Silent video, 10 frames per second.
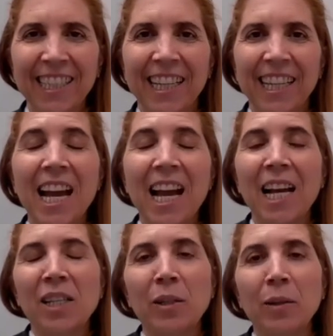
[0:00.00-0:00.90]

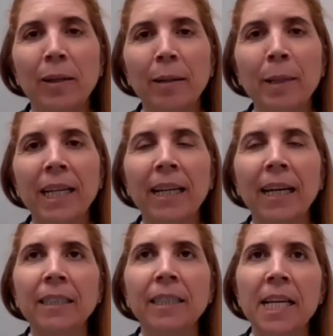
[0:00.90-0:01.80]
Yeah, so
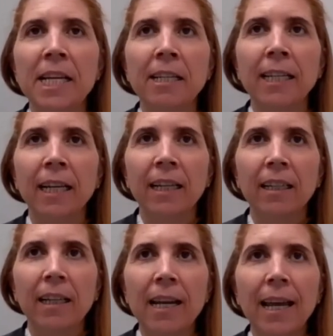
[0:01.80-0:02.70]
I think
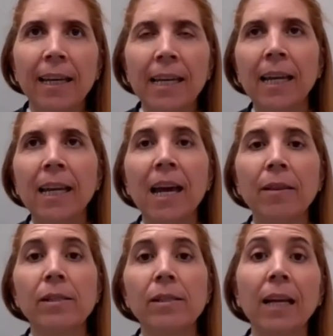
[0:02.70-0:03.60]
like in any other
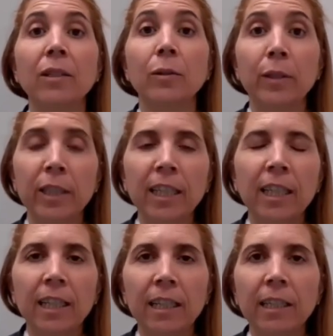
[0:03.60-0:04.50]
sector,
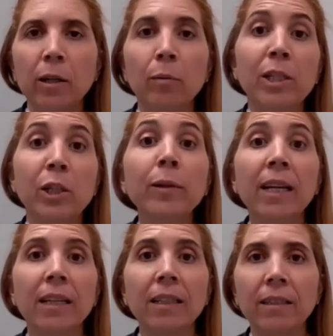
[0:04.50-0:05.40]
we do
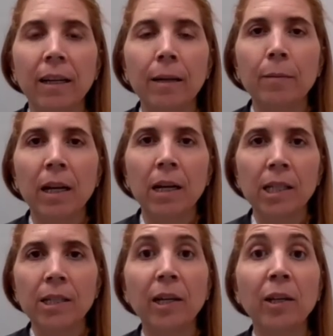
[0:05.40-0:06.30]
need
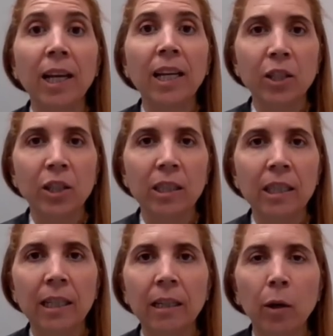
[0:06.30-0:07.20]
regulation
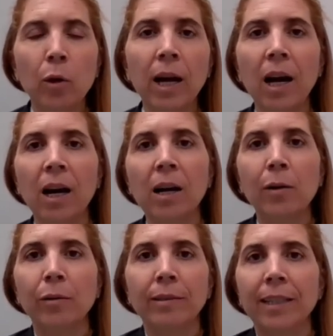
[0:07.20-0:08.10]
on
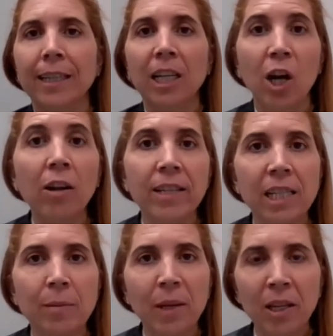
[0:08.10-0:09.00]
how the technology
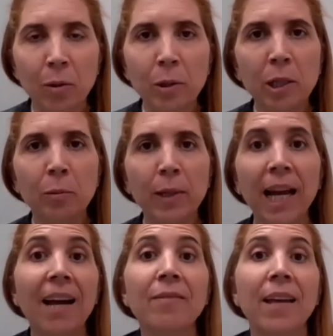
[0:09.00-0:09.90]
is being used. We
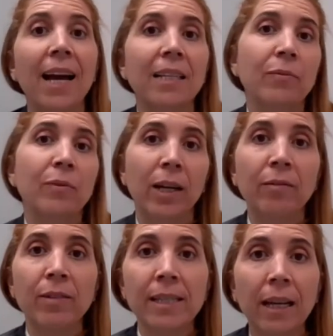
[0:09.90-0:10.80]
have that for
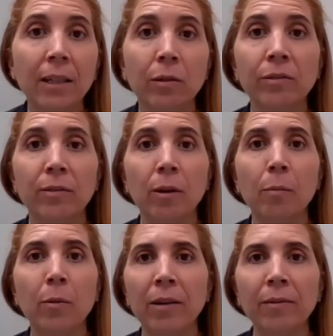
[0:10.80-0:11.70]
every sector,
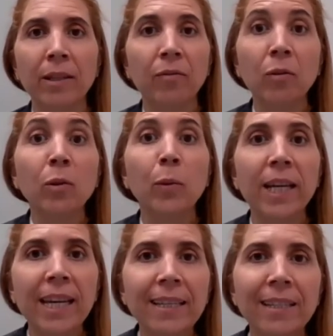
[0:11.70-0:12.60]
from whatever the food we
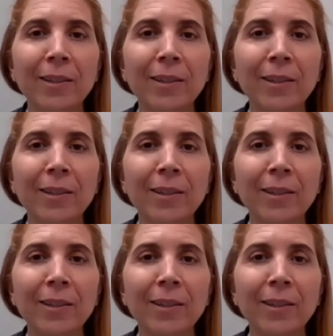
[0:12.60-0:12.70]
eat,